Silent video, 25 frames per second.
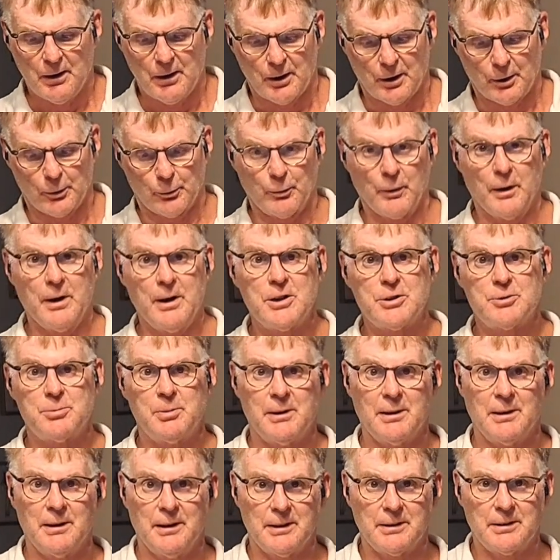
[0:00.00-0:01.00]

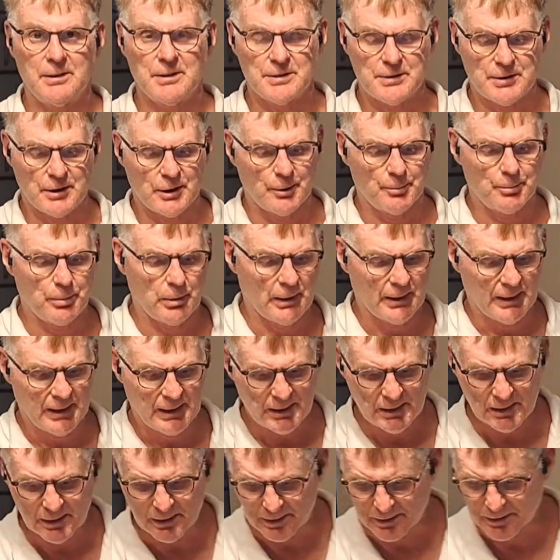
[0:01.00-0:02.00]
arrangement like this airplane
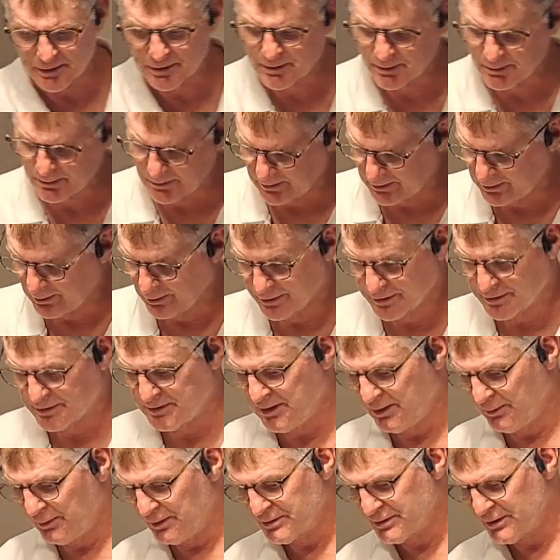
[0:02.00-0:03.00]
is. And you'll see
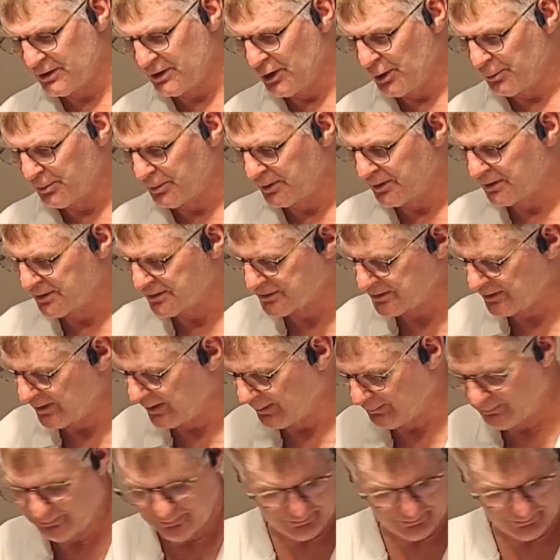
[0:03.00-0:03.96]
once I open this up